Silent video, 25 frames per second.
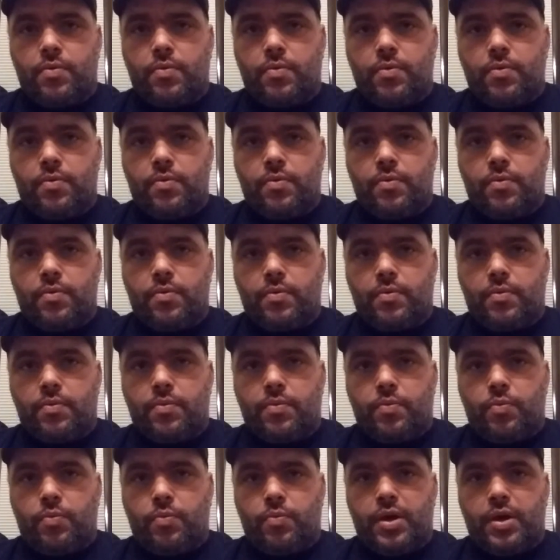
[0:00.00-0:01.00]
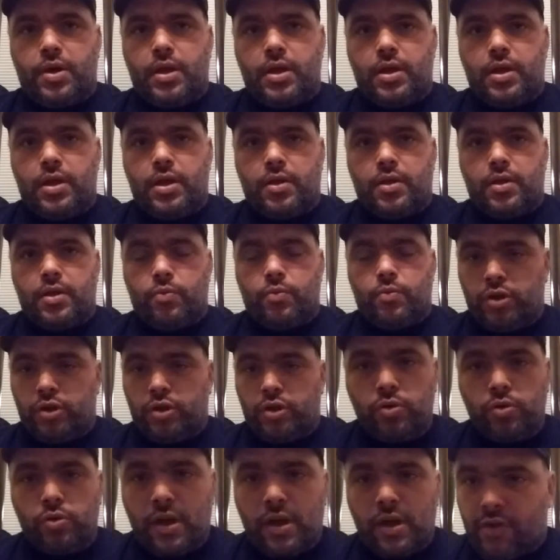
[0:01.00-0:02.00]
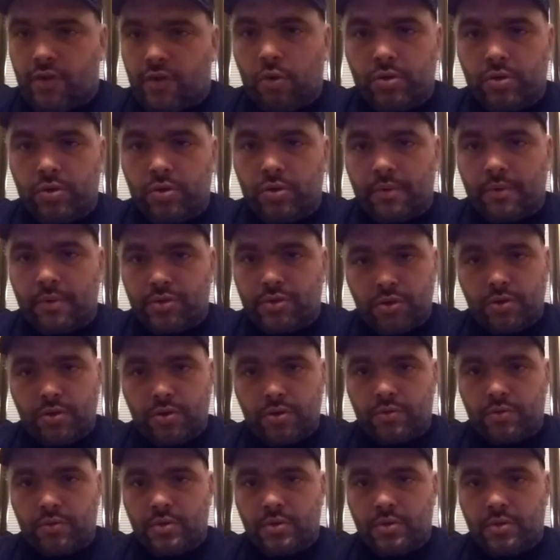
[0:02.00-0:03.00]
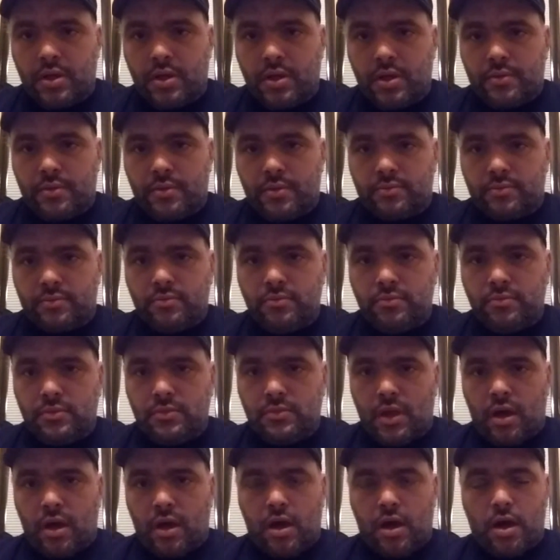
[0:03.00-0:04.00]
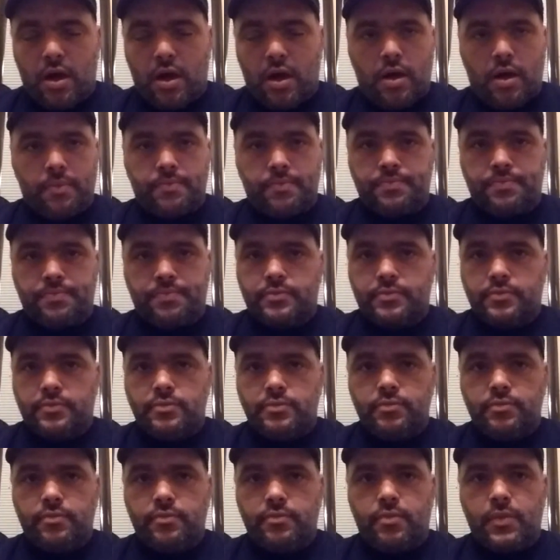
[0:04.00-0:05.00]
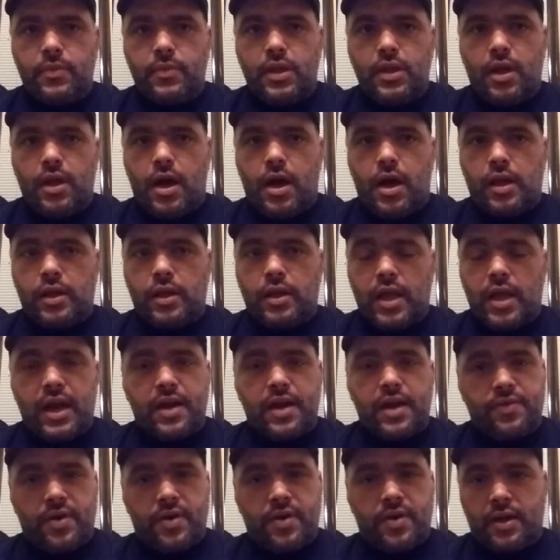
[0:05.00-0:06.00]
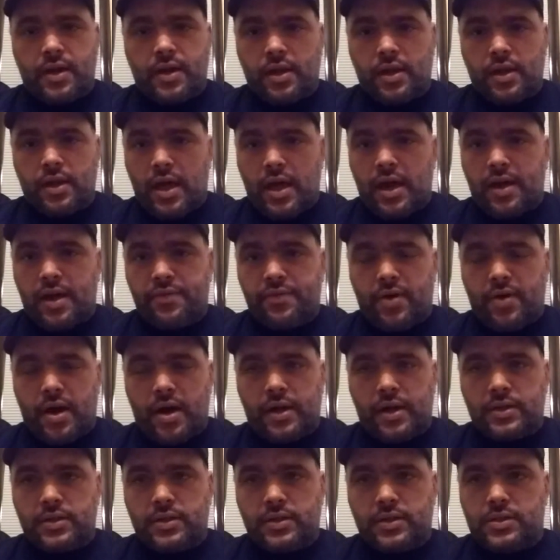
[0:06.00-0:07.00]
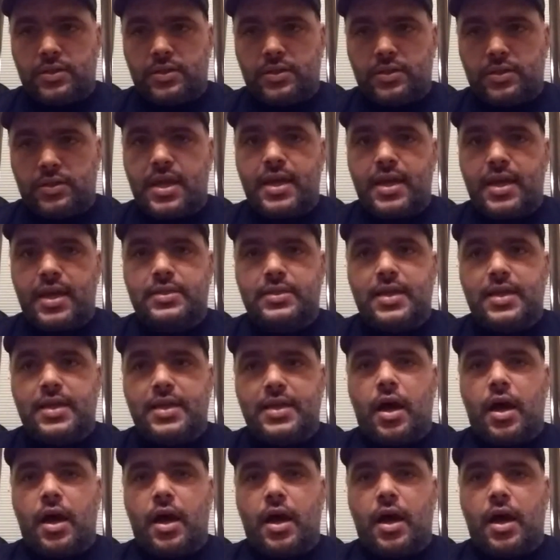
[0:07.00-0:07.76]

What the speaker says: we do love codoms too. A lot of our snakes that are,